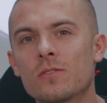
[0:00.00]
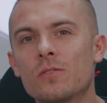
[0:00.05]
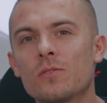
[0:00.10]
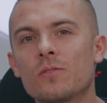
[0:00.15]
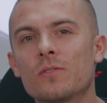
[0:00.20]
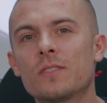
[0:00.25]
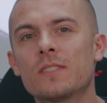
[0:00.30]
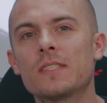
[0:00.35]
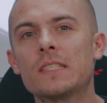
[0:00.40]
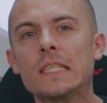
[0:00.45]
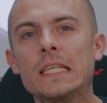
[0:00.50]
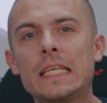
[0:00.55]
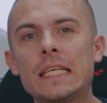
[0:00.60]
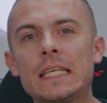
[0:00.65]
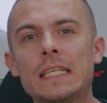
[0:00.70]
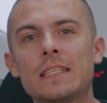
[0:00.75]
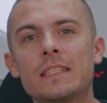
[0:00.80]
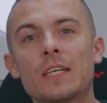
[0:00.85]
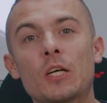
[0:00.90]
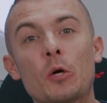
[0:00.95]
to
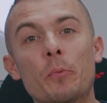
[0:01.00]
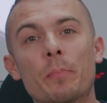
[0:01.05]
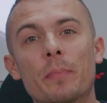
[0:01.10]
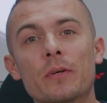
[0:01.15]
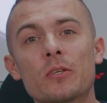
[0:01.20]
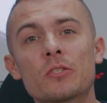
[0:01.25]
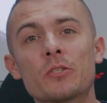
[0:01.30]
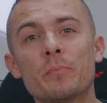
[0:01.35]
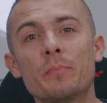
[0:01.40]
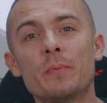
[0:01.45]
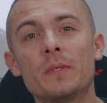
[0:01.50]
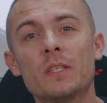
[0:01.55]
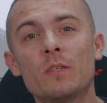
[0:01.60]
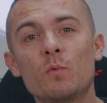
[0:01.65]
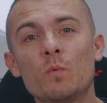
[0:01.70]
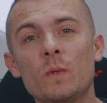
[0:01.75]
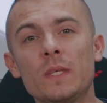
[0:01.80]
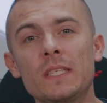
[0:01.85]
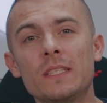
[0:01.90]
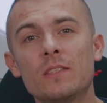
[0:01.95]
see the comparison
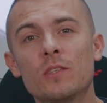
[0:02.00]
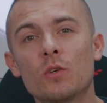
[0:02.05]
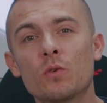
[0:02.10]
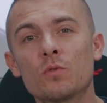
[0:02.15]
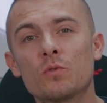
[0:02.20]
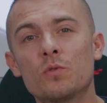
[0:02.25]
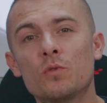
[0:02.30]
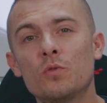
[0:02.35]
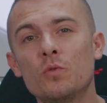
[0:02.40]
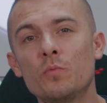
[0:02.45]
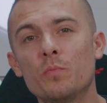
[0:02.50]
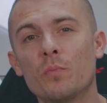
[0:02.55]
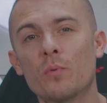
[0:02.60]
between those two